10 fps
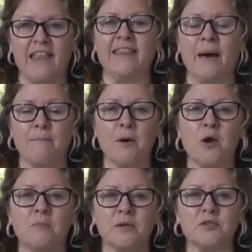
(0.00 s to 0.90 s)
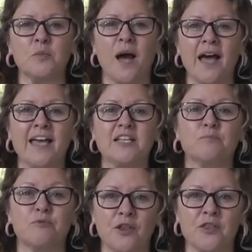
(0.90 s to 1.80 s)
in that moment where his
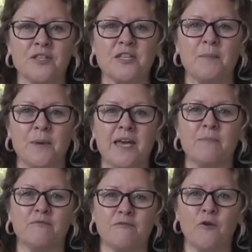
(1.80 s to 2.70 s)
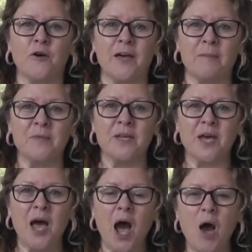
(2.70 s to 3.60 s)
brothers appear before him.
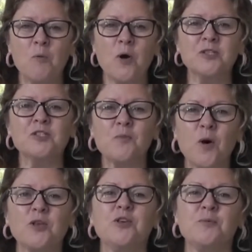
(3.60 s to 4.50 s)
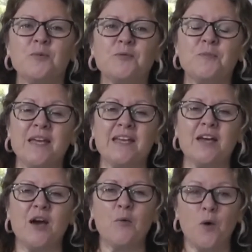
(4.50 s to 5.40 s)
I wonder what you would be
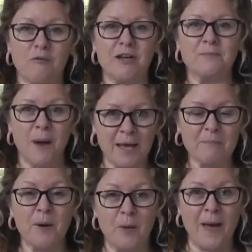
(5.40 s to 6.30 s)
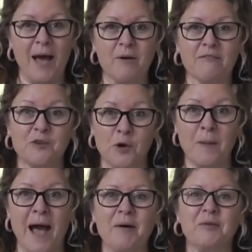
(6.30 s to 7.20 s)
worried might pop out of your
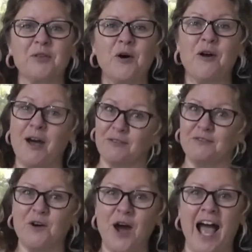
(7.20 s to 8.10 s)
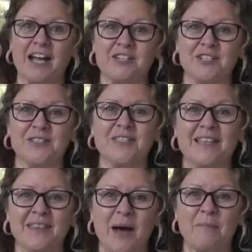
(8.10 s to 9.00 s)
mouth or out of your actions
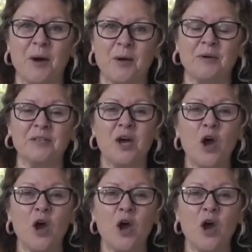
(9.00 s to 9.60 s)
in that moment.